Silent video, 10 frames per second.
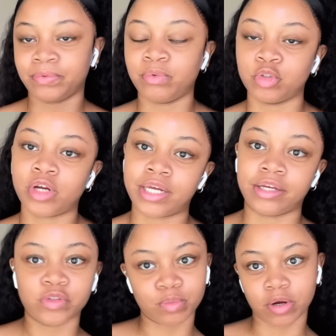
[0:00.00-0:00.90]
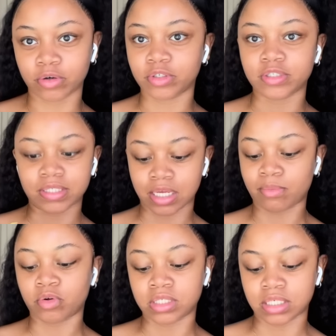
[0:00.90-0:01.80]
we'll try again tomorrow because
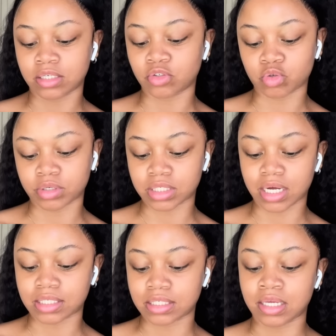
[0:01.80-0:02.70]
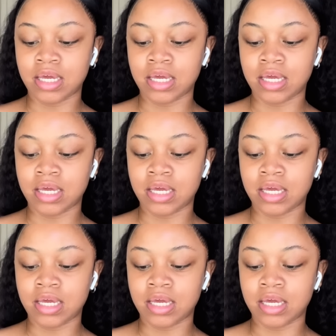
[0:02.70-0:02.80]
ngiyabona singeke sithole isikhathi